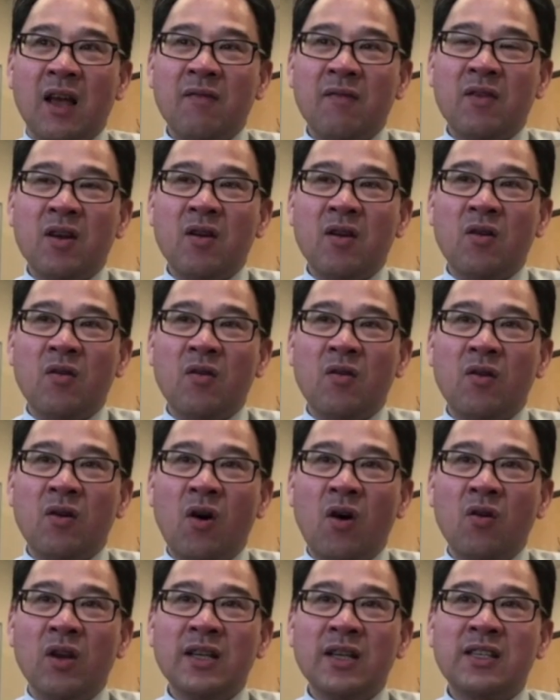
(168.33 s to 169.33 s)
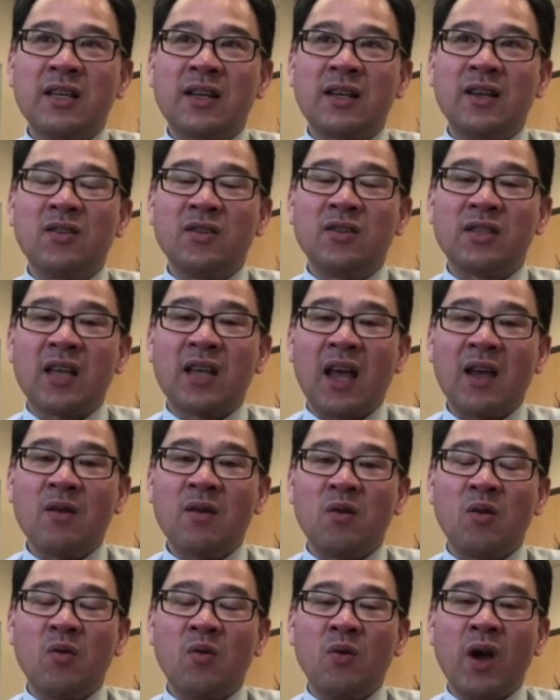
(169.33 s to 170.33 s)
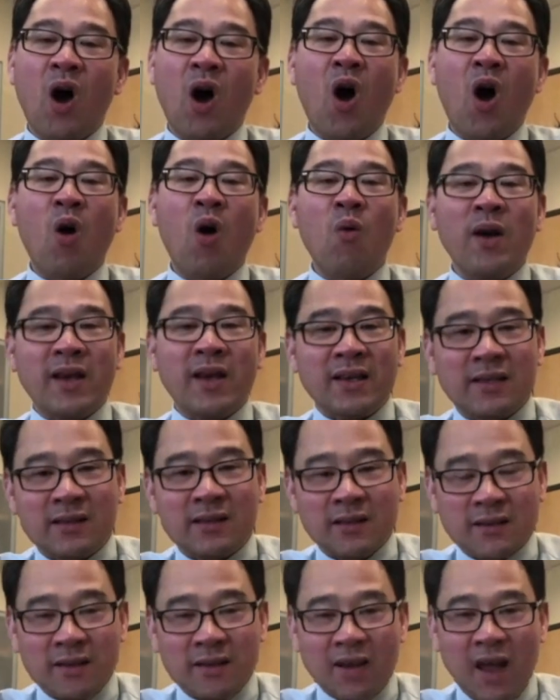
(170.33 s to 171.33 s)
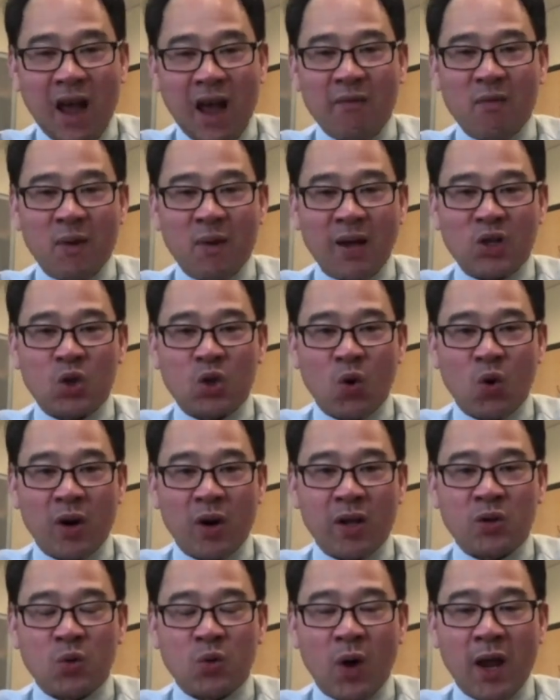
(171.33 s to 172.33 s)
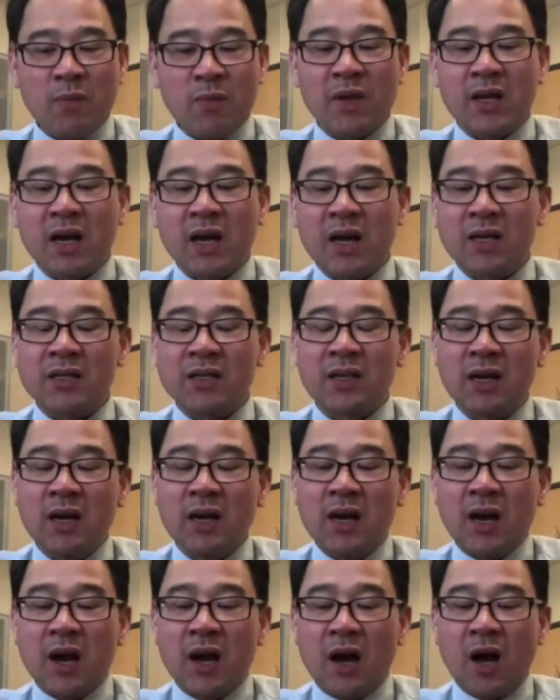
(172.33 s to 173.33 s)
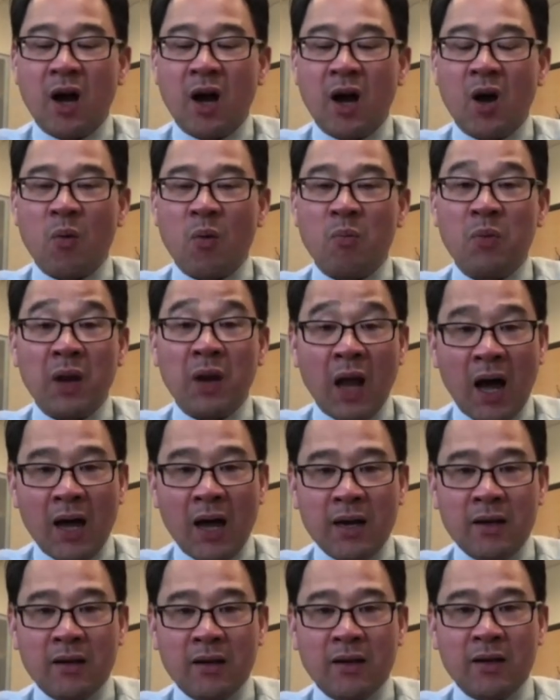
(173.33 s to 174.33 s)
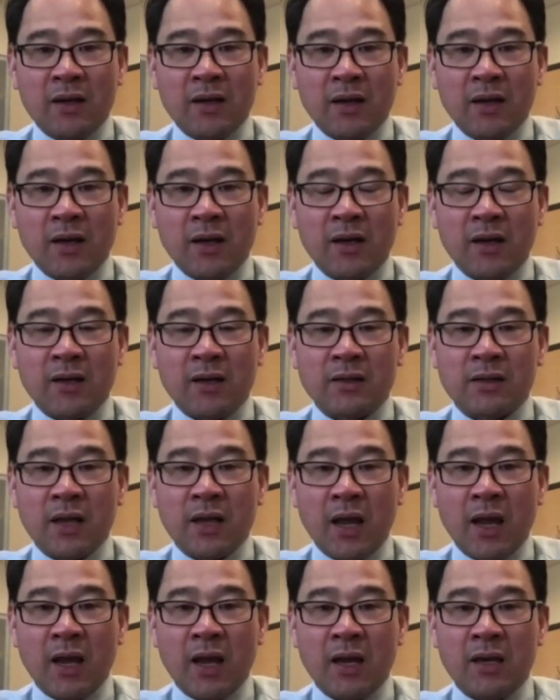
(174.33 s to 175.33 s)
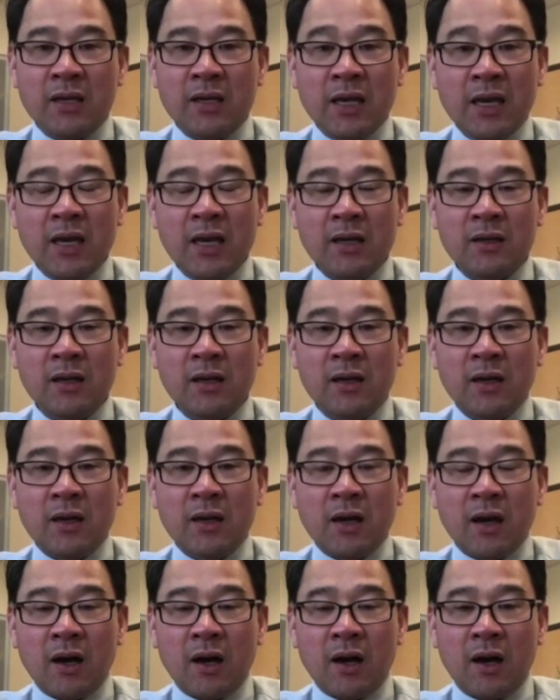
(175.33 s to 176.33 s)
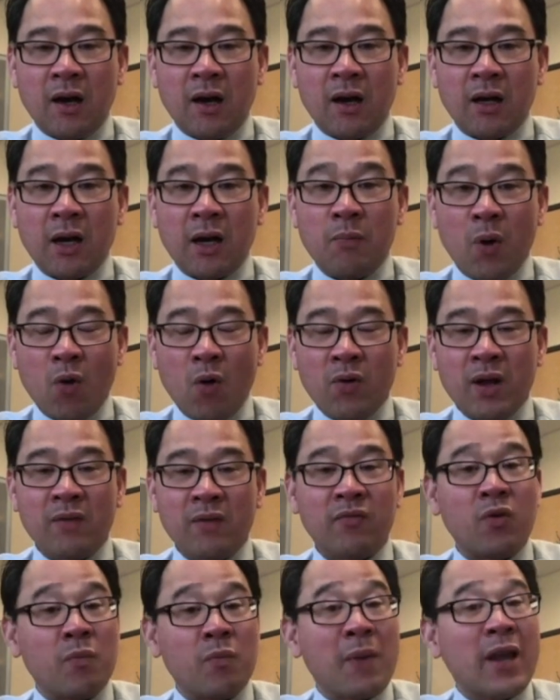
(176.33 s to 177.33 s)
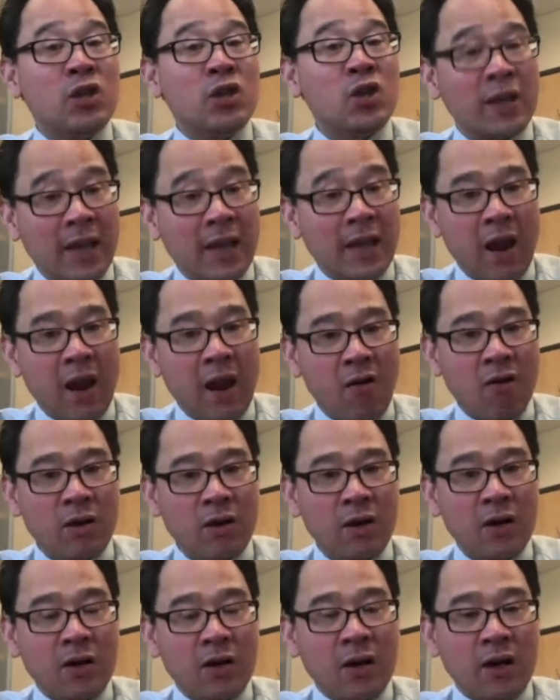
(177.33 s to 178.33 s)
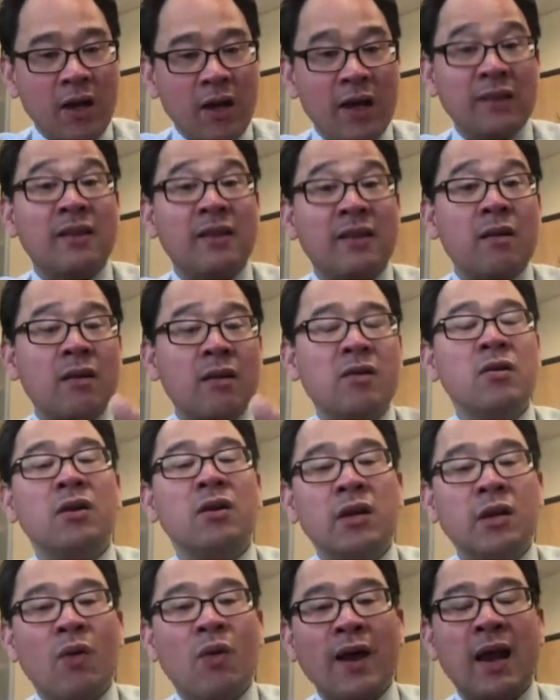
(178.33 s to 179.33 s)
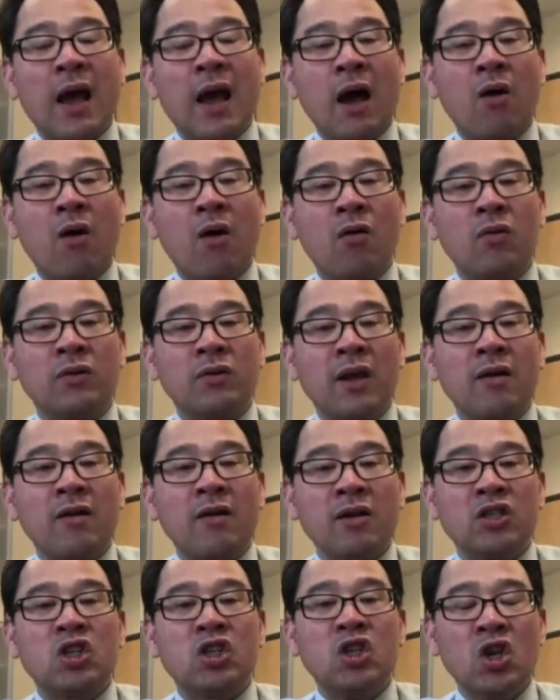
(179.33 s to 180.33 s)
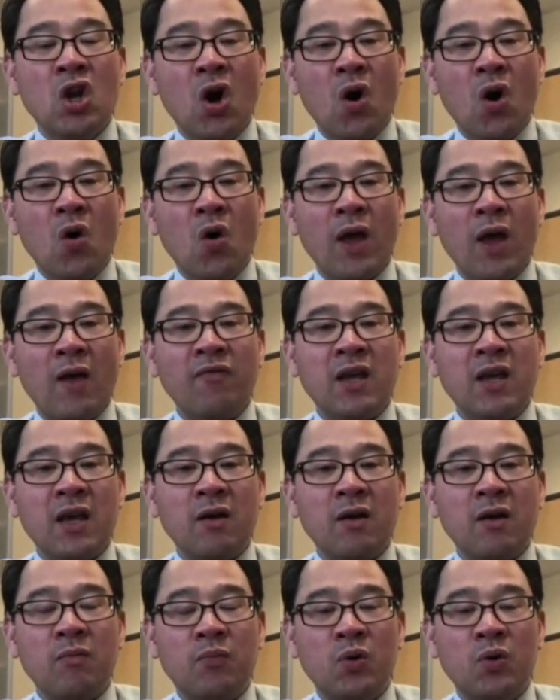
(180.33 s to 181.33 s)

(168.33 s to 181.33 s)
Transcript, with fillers: Dave, you know, holistically to say, we always have a blood shortage, right? Because uh, blood is a needed uh, component for patient care. And they are currently right now, there is no FDA